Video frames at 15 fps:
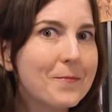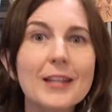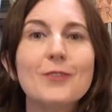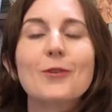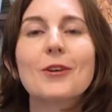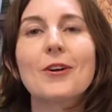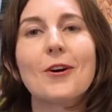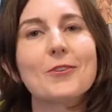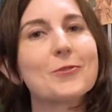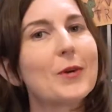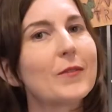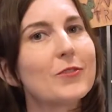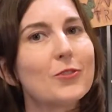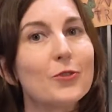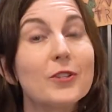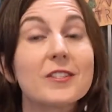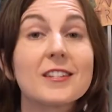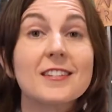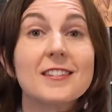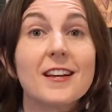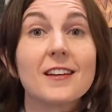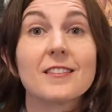And you can also have students
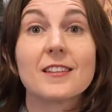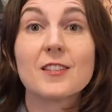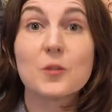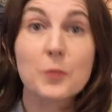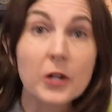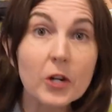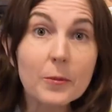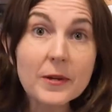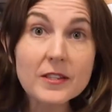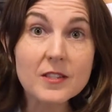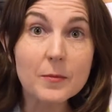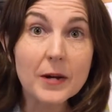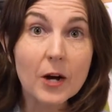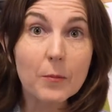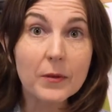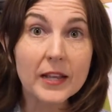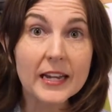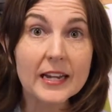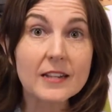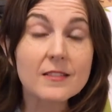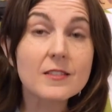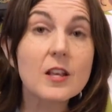conduct experiments about
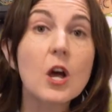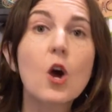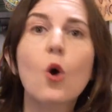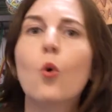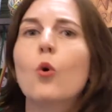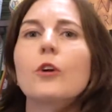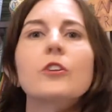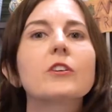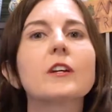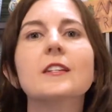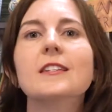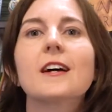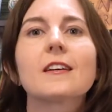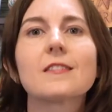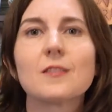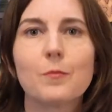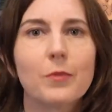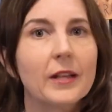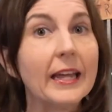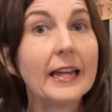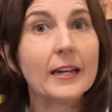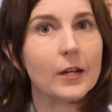plants or to conduct some
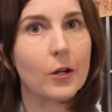plant